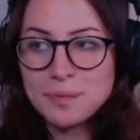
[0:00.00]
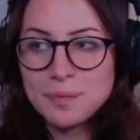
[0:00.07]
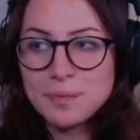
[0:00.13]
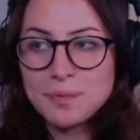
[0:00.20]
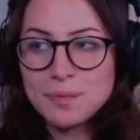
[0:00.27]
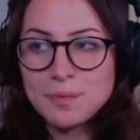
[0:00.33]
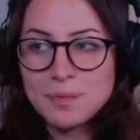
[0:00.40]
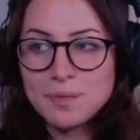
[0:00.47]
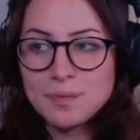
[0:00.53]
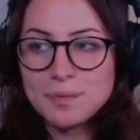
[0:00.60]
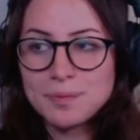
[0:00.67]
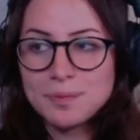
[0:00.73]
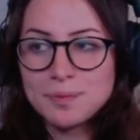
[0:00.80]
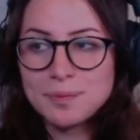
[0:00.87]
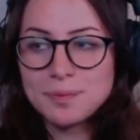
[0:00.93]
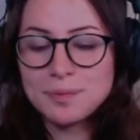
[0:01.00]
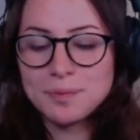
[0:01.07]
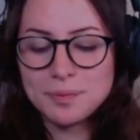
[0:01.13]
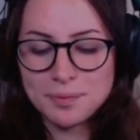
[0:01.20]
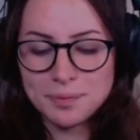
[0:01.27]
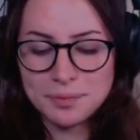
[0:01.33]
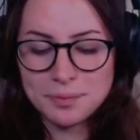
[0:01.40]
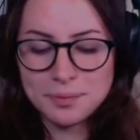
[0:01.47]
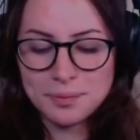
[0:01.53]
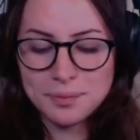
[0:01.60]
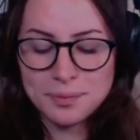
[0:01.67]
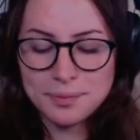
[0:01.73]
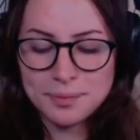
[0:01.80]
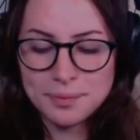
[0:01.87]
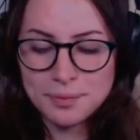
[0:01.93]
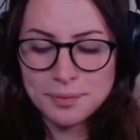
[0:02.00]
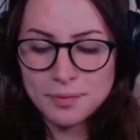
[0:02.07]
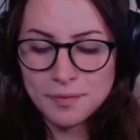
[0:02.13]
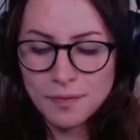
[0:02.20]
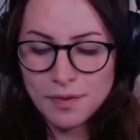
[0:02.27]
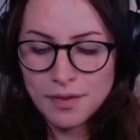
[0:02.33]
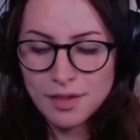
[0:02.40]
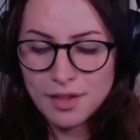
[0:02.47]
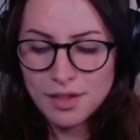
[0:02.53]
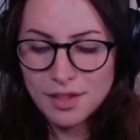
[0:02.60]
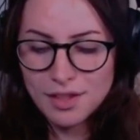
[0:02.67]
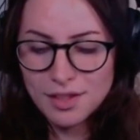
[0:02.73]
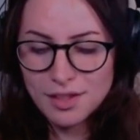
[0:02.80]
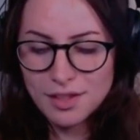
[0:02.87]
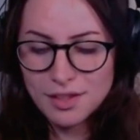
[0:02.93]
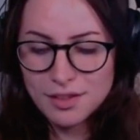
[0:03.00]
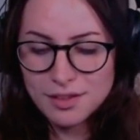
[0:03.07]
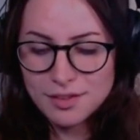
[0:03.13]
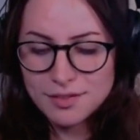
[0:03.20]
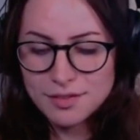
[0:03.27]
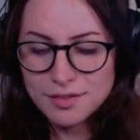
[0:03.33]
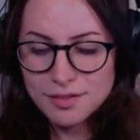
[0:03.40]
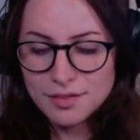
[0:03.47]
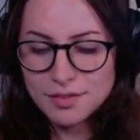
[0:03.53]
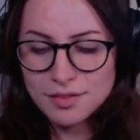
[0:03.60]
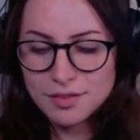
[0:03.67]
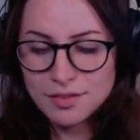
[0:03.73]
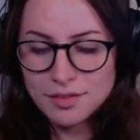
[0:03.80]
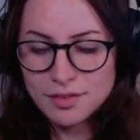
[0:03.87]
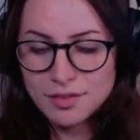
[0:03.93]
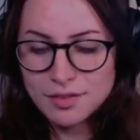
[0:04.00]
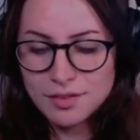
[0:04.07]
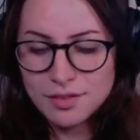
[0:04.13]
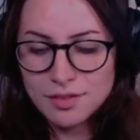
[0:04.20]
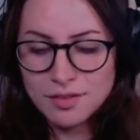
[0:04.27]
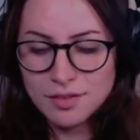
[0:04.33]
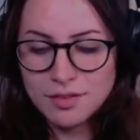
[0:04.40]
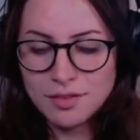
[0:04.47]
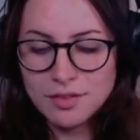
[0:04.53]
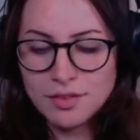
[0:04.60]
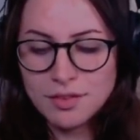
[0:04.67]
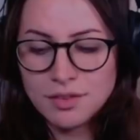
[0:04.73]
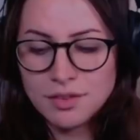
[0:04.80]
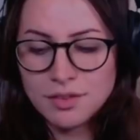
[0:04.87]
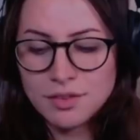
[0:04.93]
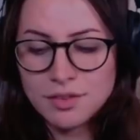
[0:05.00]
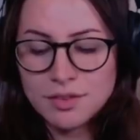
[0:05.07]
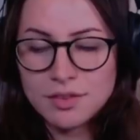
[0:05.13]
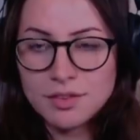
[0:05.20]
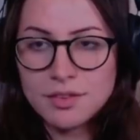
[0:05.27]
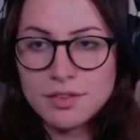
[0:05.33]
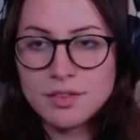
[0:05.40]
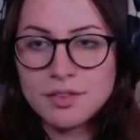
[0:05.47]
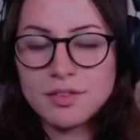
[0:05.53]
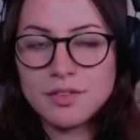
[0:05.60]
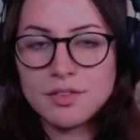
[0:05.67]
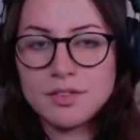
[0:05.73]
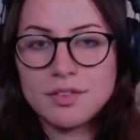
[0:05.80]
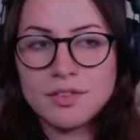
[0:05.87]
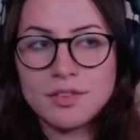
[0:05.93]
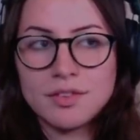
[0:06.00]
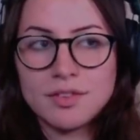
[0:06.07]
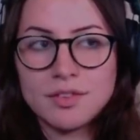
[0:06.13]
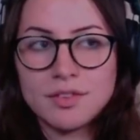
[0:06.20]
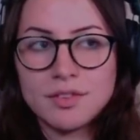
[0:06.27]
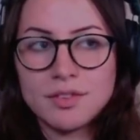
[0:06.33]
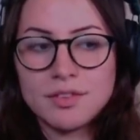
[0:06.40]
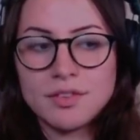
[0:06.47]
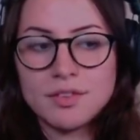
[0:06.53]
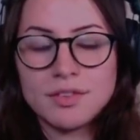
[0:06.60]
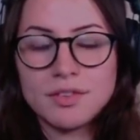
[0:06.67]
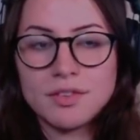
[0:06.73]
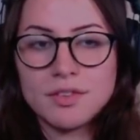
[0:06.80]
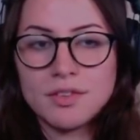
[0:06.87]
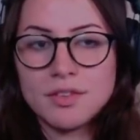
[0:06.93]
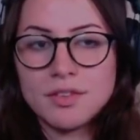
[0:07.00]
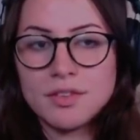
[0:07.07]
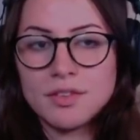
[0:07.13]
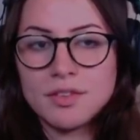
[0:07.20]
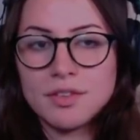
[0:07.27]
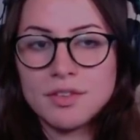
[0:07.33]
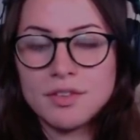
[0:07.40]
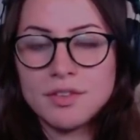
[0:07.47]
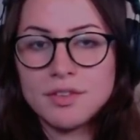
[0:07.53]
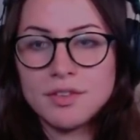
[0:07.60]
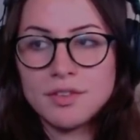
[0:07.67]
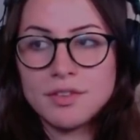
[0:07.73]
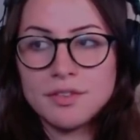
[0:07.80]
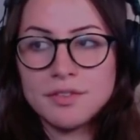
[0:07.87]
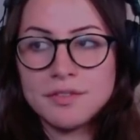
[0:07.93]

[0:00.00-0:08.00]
[no speech]